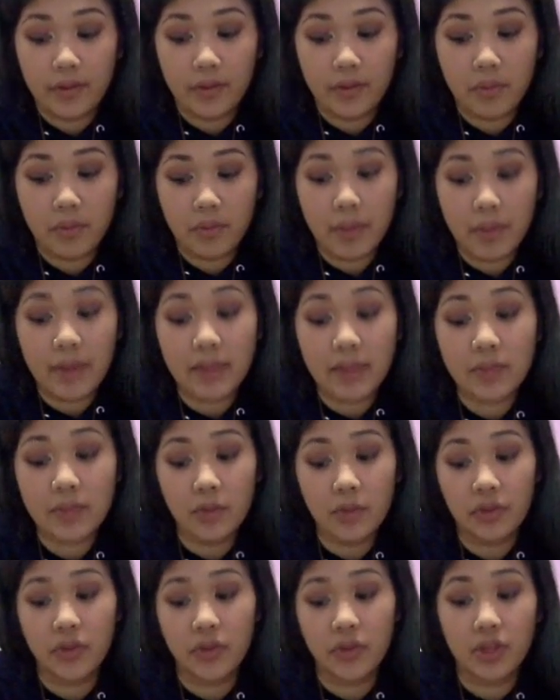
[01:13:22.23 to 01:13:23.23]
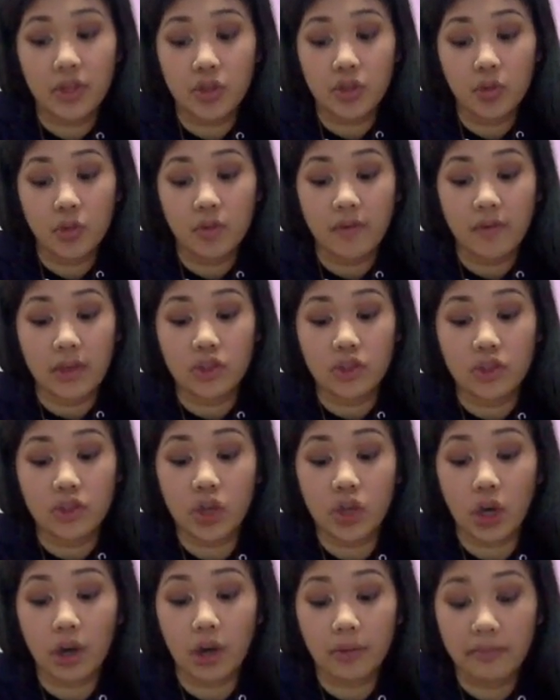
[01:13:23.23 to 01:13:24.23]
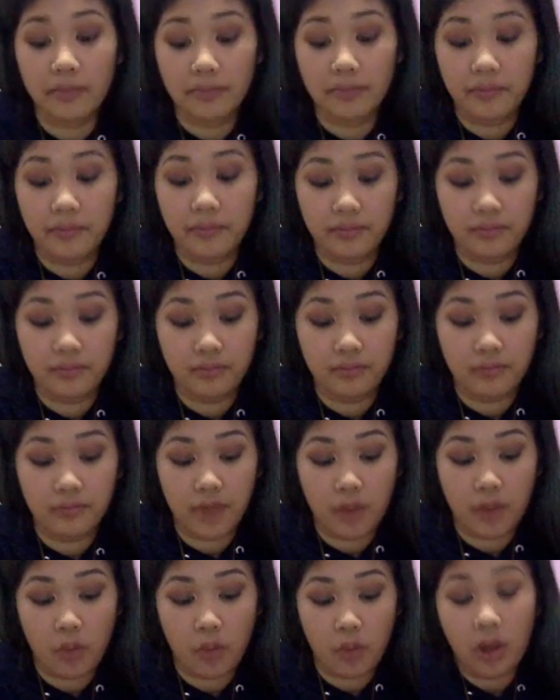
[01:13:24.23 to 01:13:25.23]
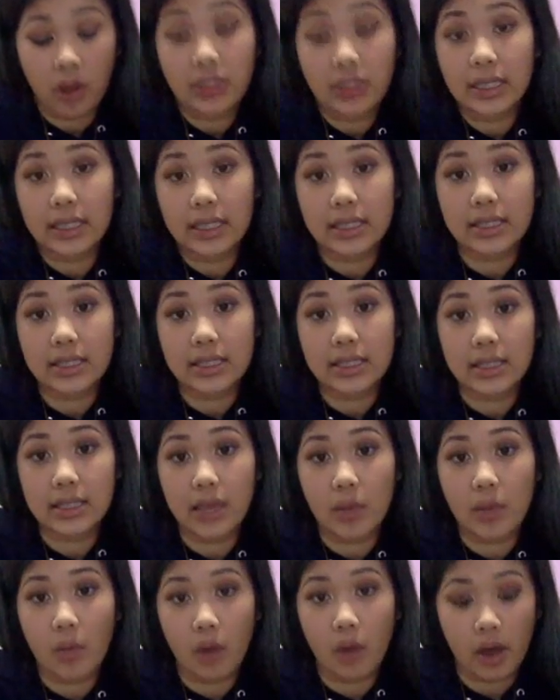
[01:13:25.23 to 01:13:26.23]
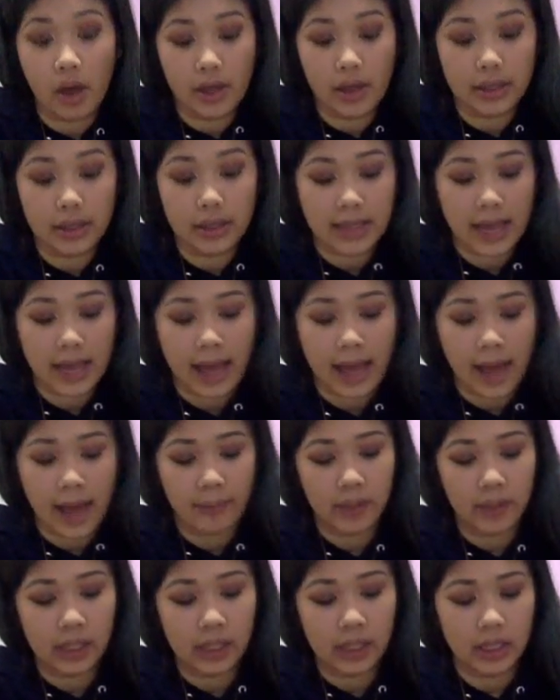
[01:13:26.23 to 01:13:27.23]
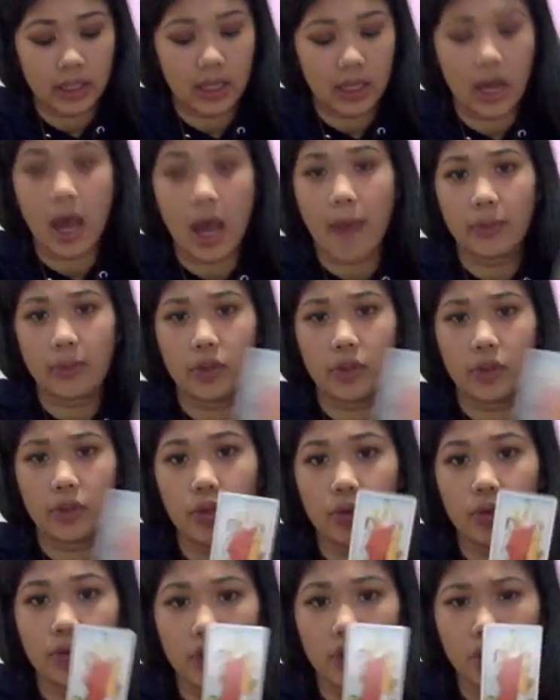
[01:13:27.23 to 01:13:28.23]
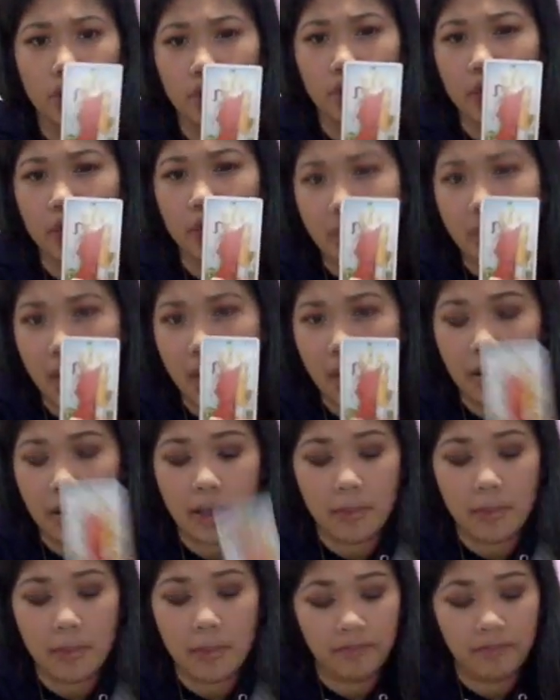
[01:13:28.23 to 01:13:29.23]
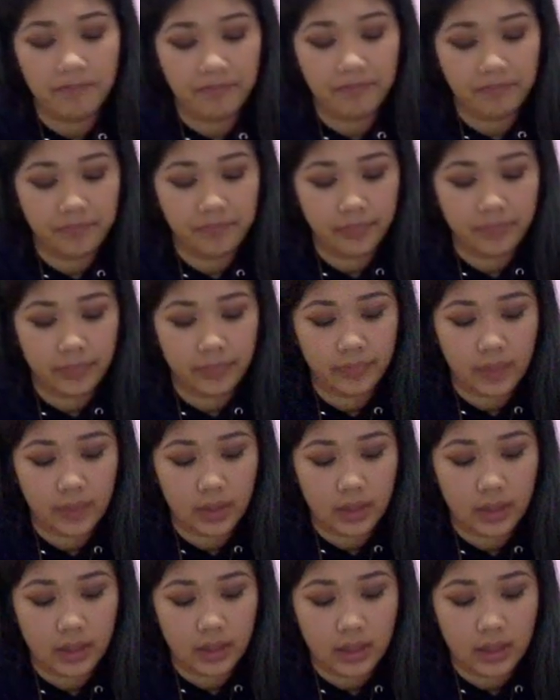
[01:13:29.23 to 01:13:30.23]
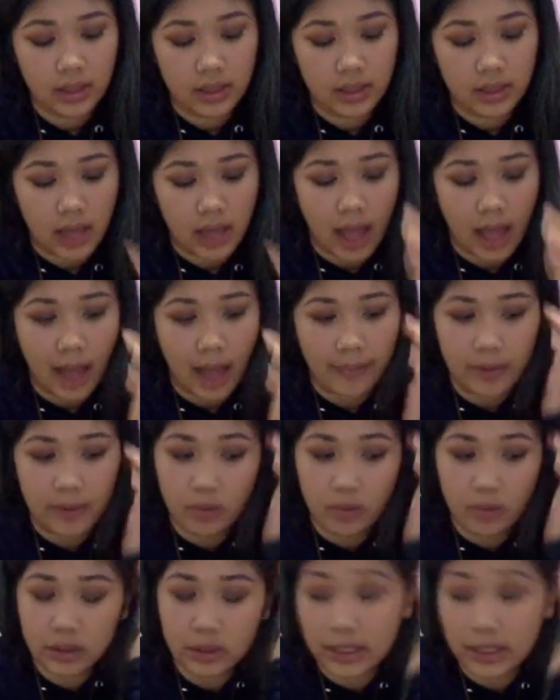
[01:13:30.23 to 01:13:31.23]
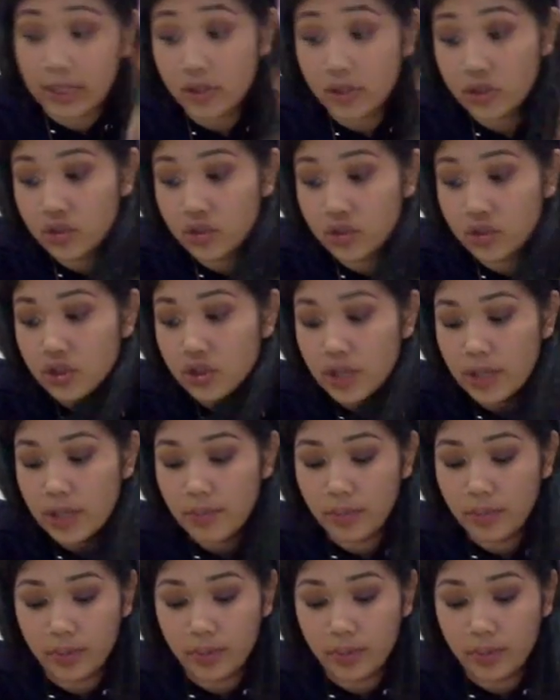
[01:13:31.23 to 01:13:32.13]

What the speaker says: maybe that's what the new adventure they want is. They want a happy new union, maybe. A happy relationship.